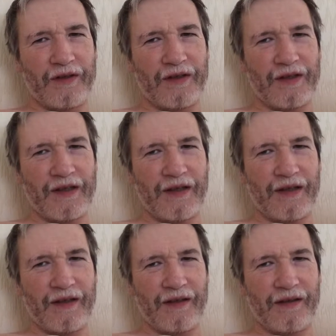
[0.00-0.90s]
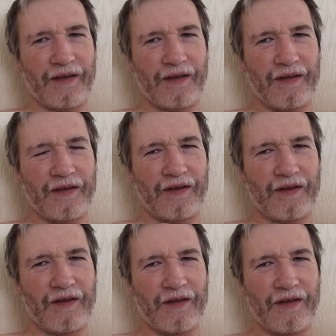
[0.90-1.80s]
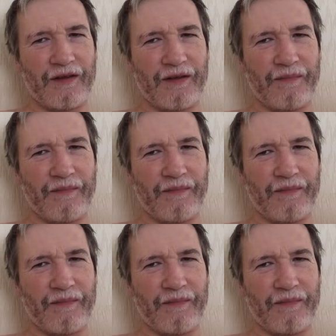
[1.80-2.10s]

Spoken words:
to say anything. It's just,